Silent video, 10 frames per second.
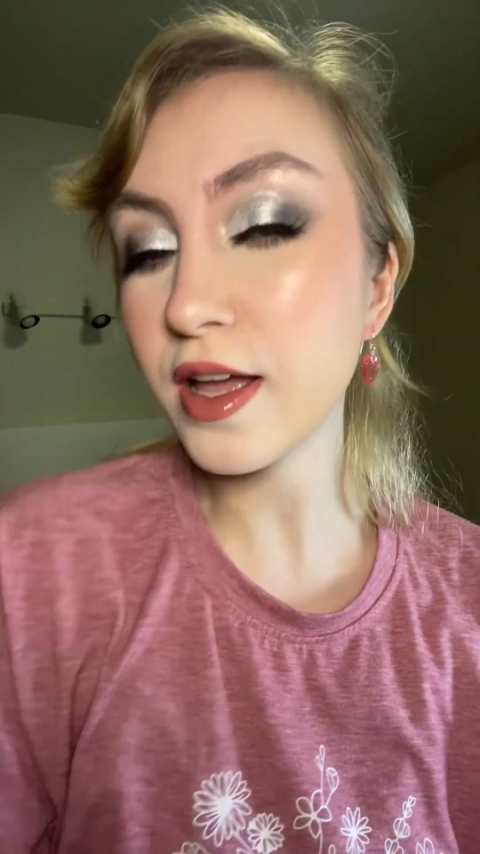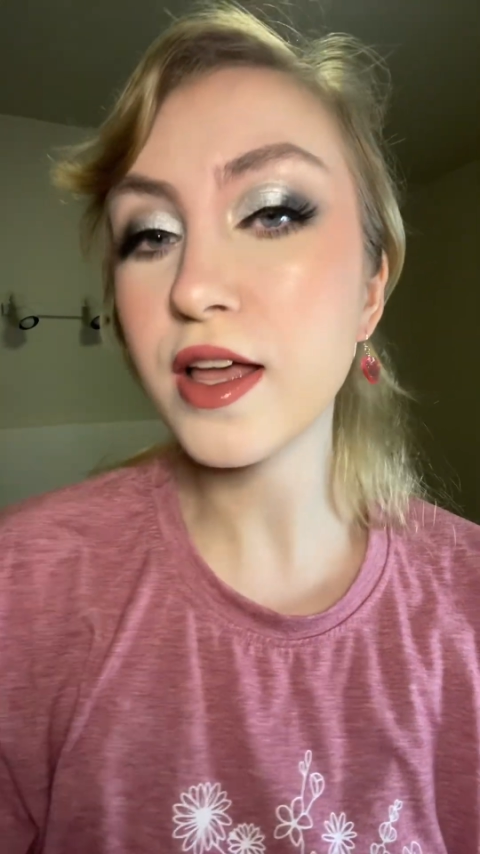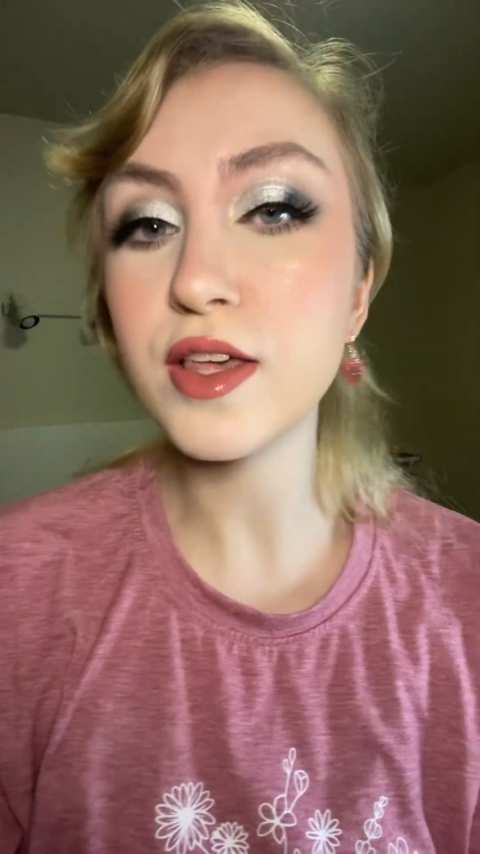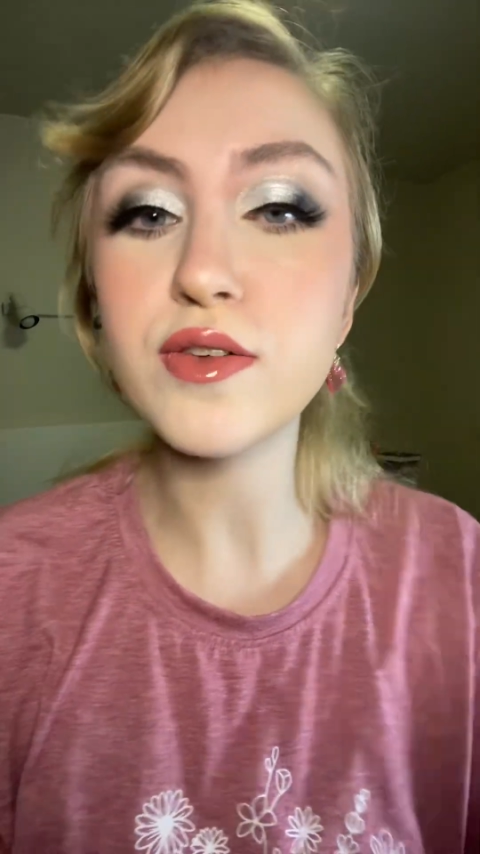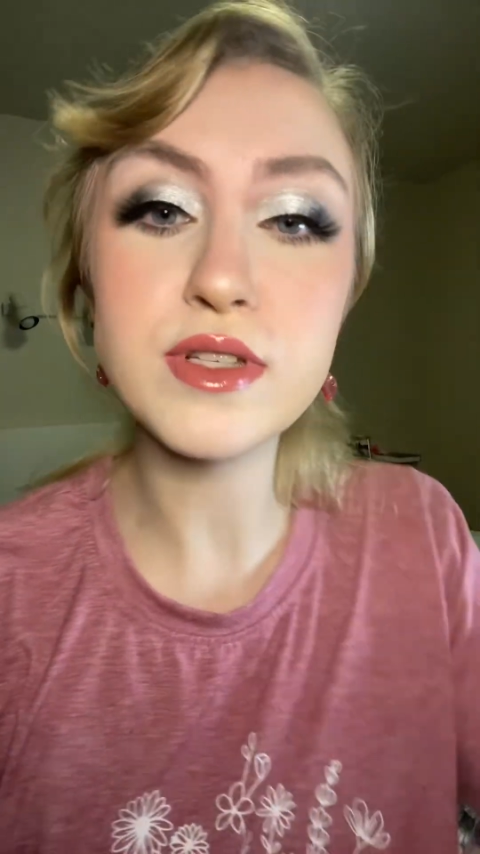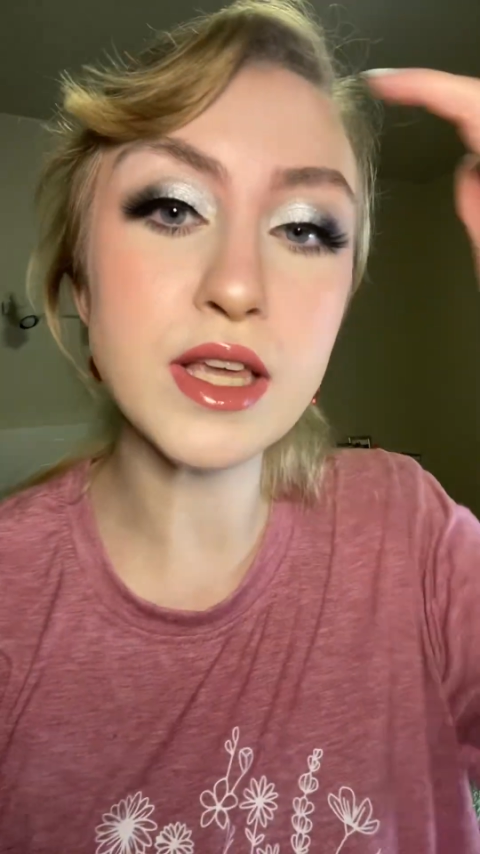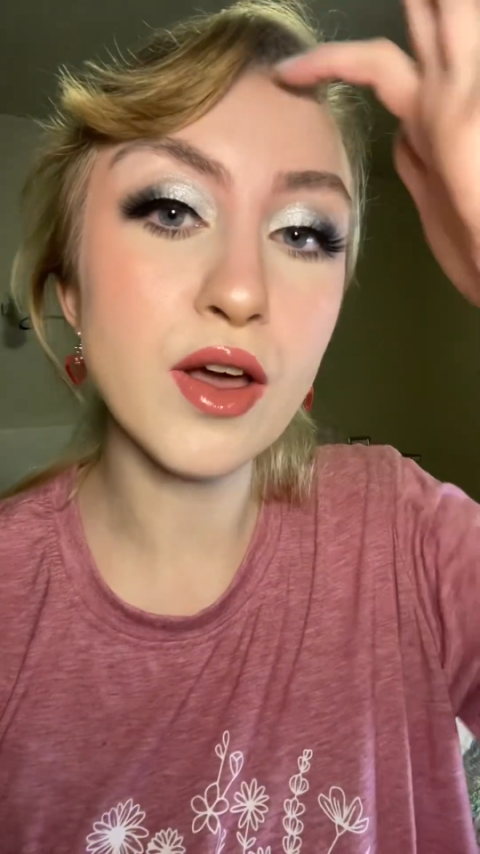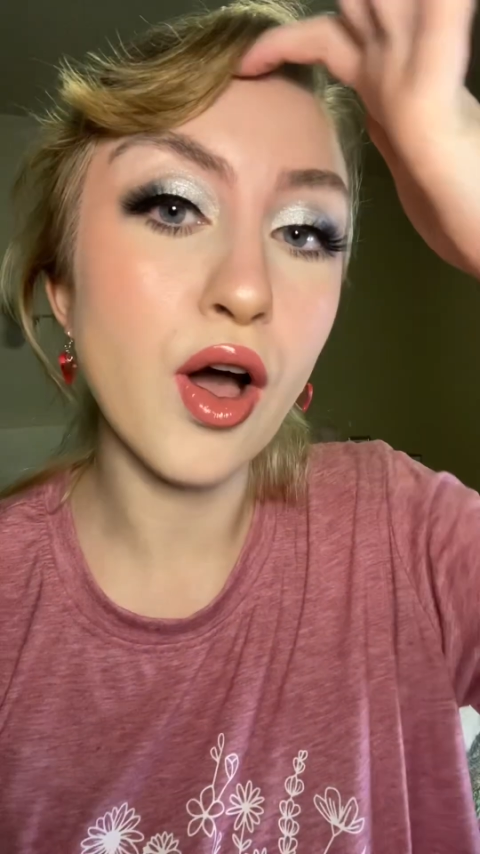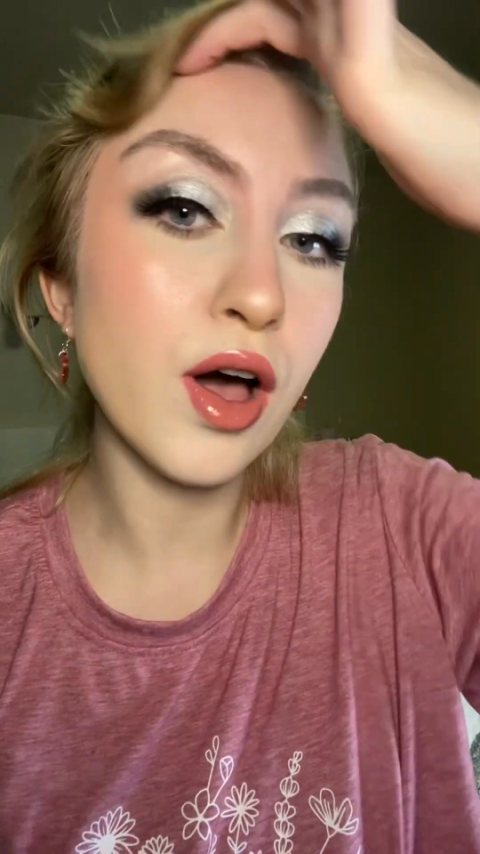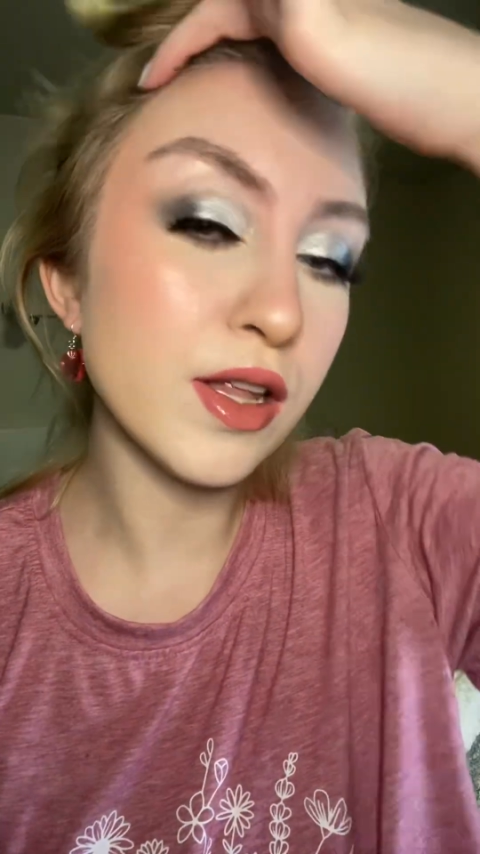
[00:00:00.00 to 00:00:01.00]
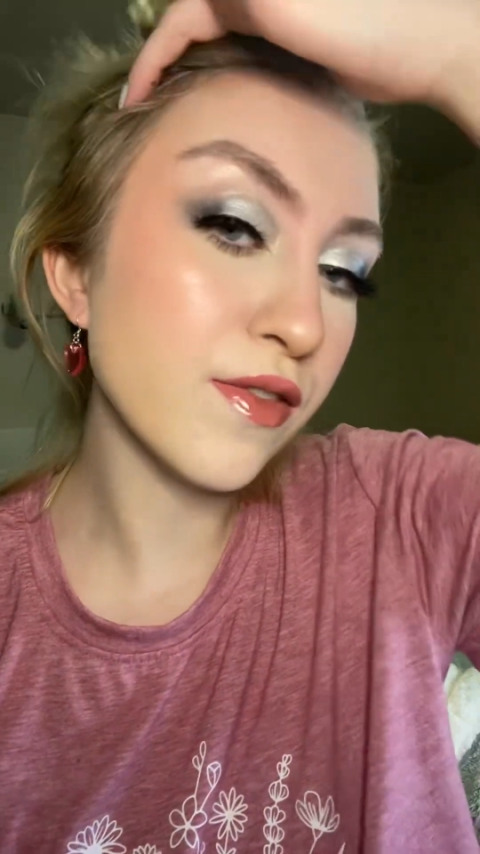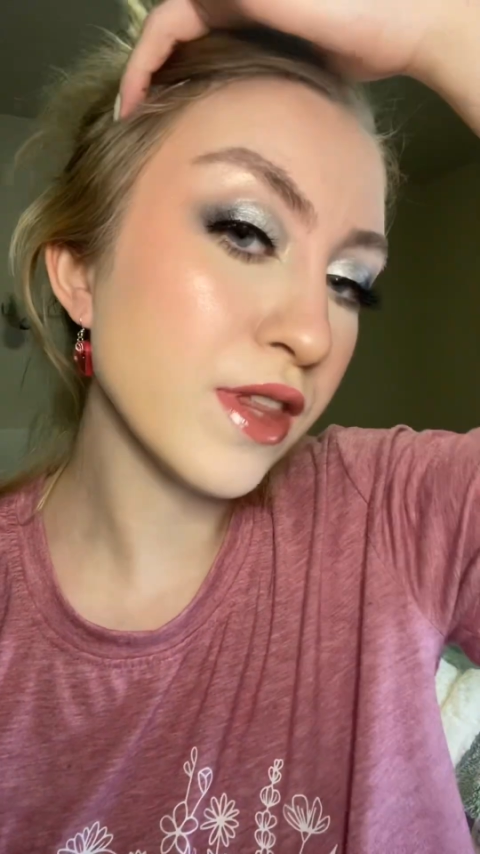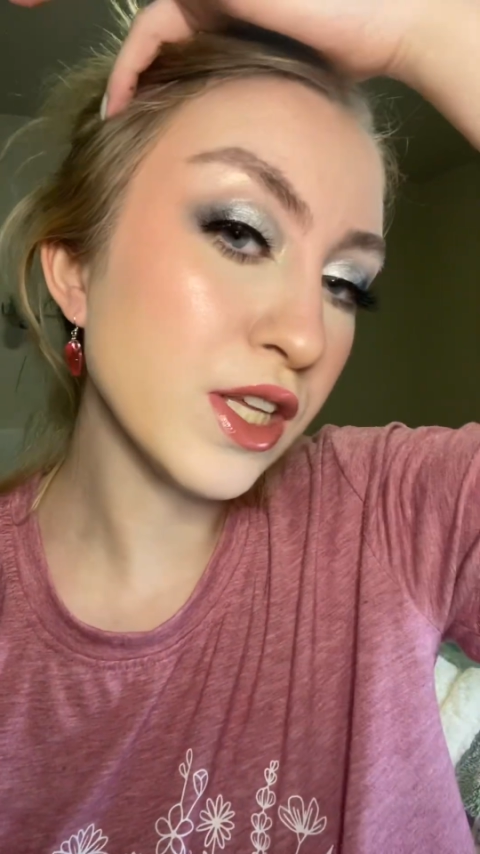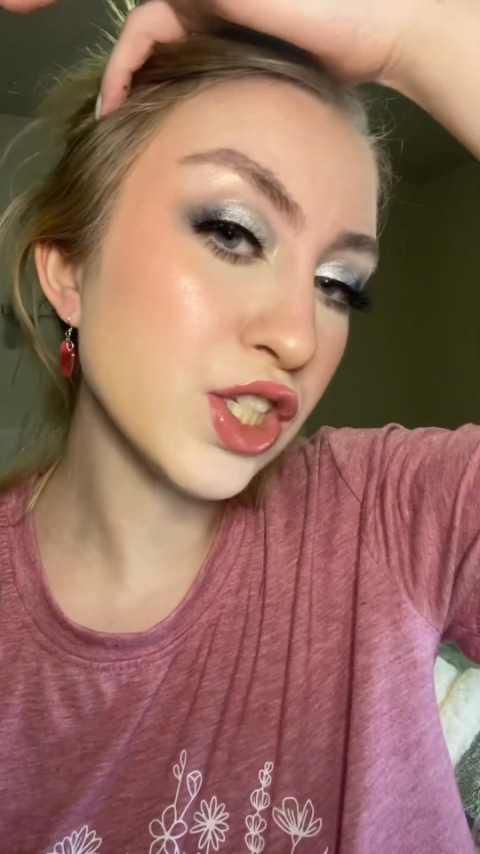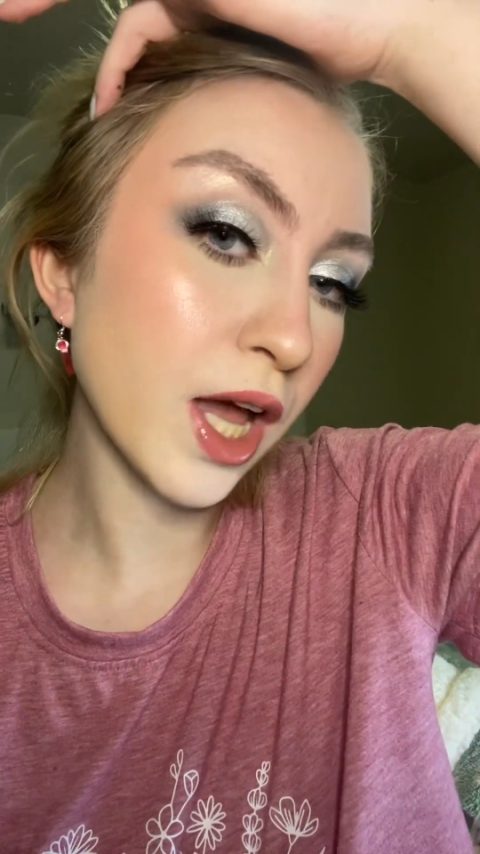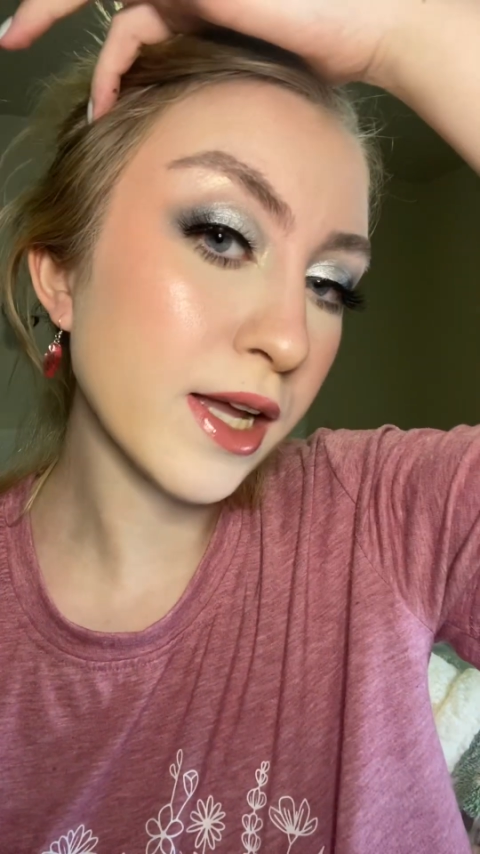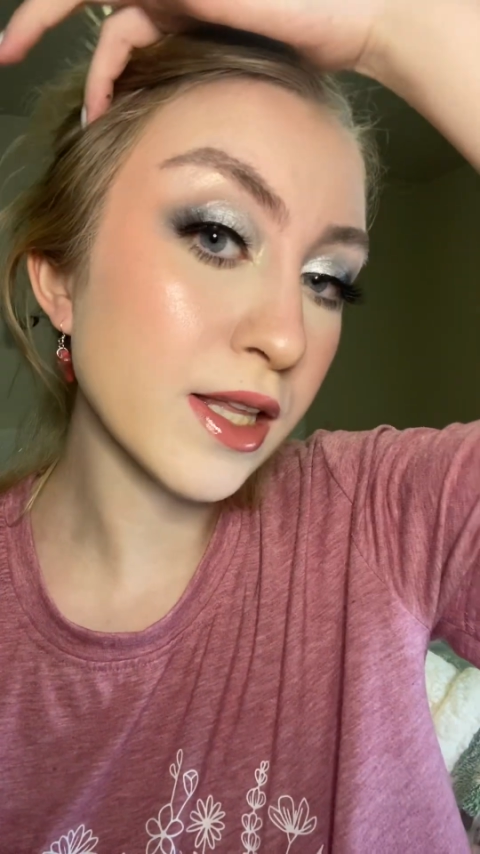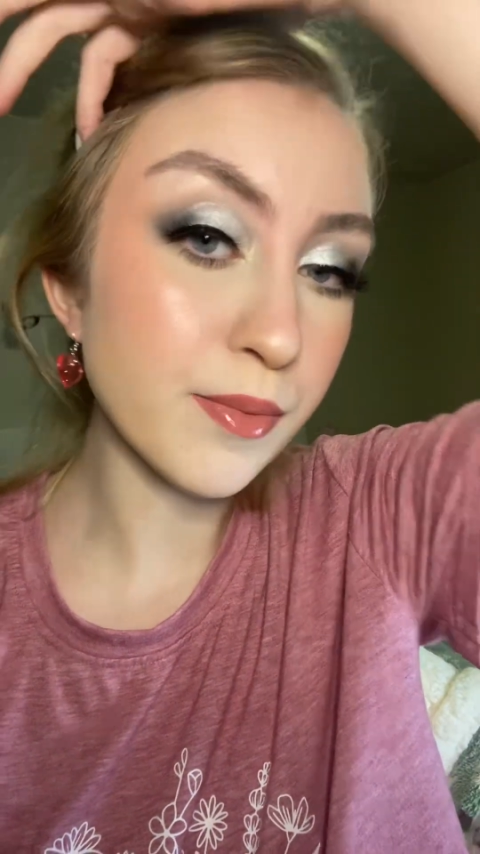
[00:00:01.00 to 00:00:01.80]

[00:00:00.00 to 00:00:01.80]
using all of the Jaclyn